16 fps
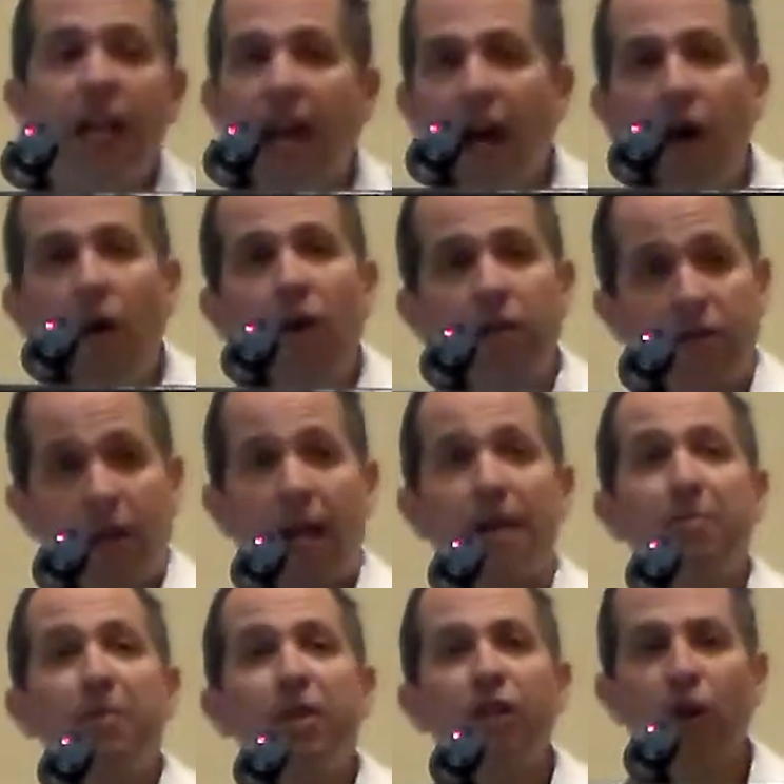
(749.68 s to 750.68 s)
Now,
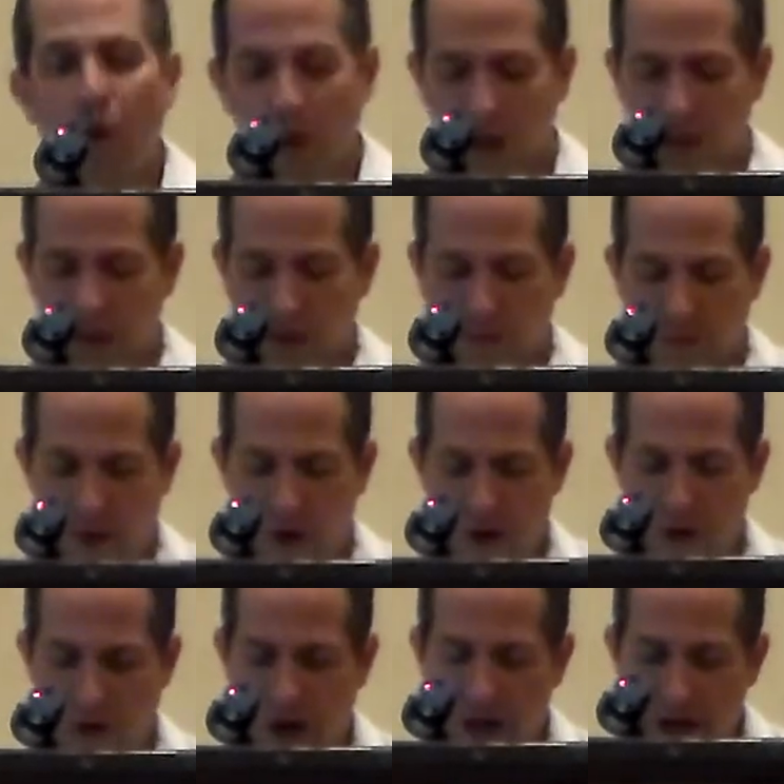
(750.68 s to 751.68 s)
I'm going to go a little
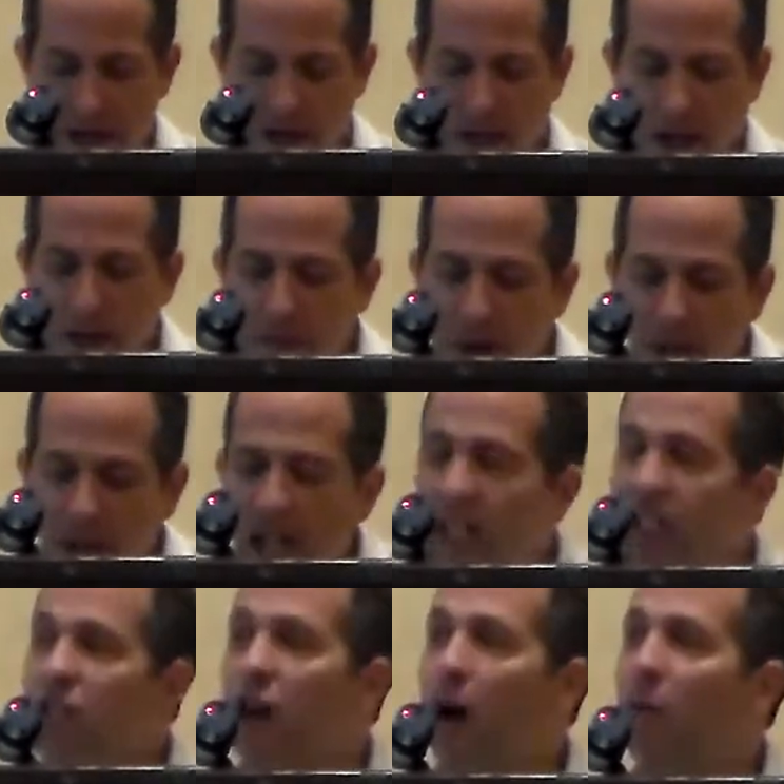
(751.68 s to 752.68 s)
further. But
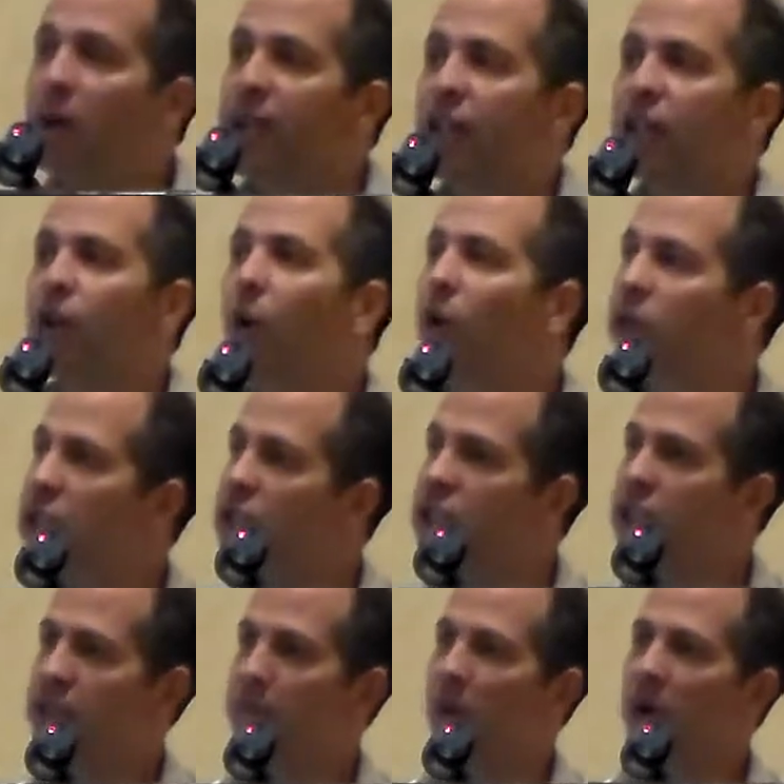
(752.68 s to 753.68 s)
that's not what you told us
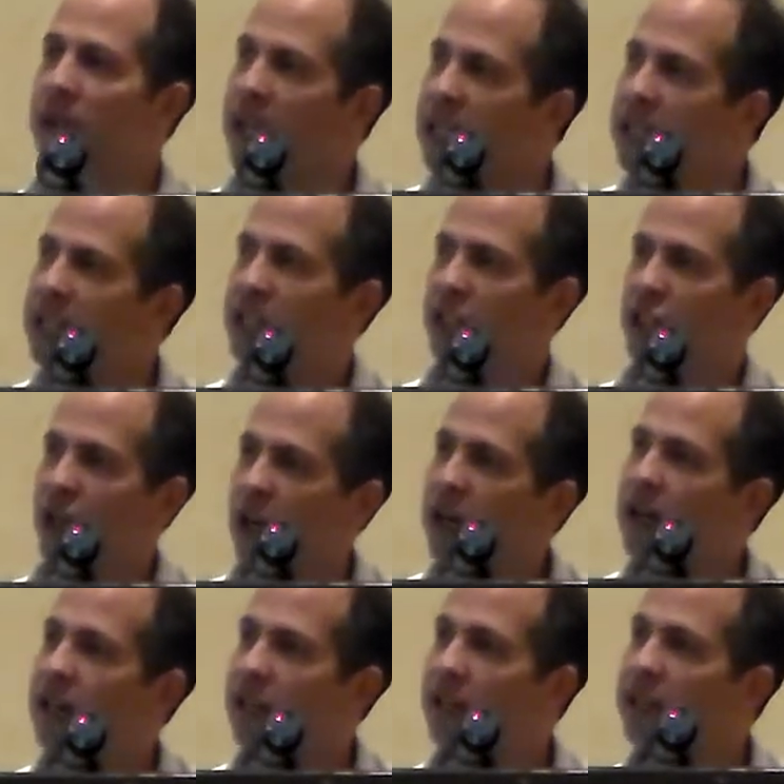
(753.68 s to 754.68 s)
this morning, is it,
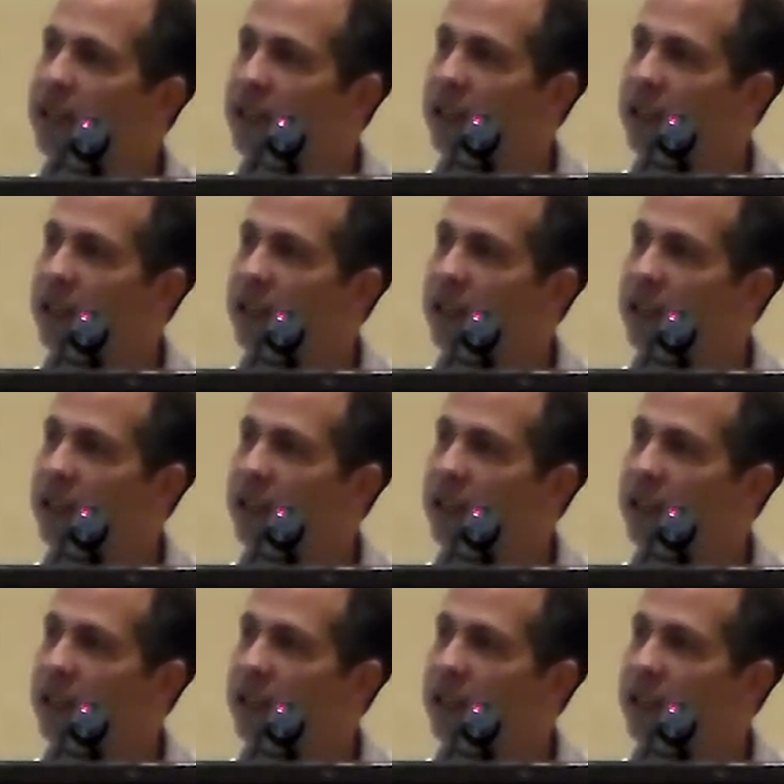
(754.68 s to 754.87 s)
sir?